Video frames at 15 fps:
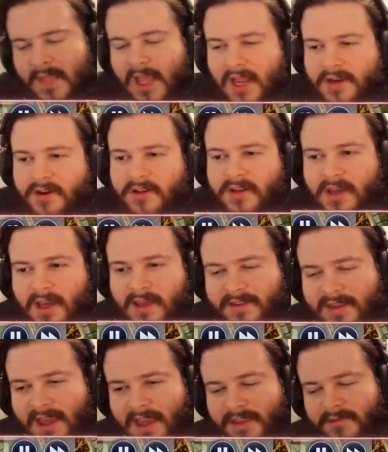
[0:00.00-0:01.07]
I know you guys
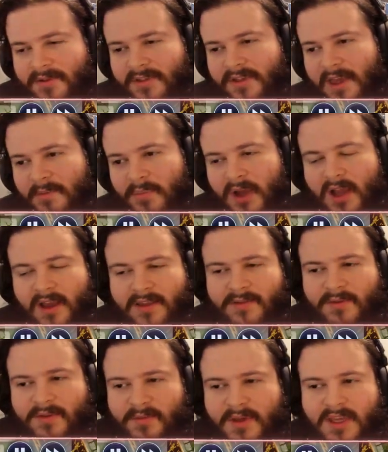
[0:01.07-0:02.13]
sat with that pause
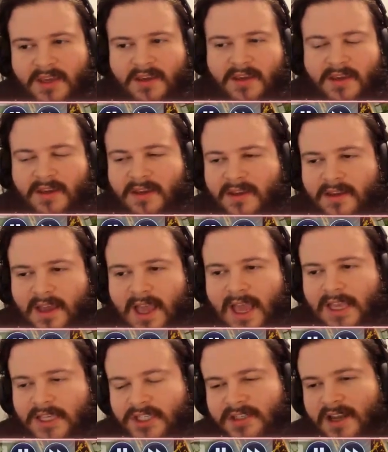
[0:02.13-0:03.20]
with me.
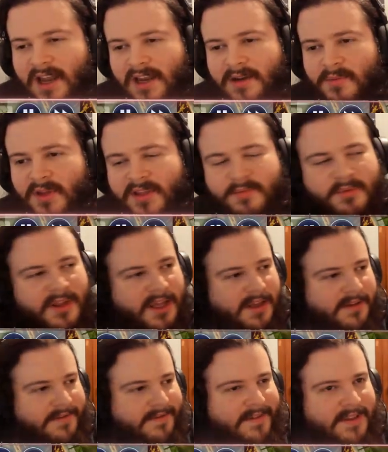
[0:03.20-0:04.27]
Actually, not a misplay.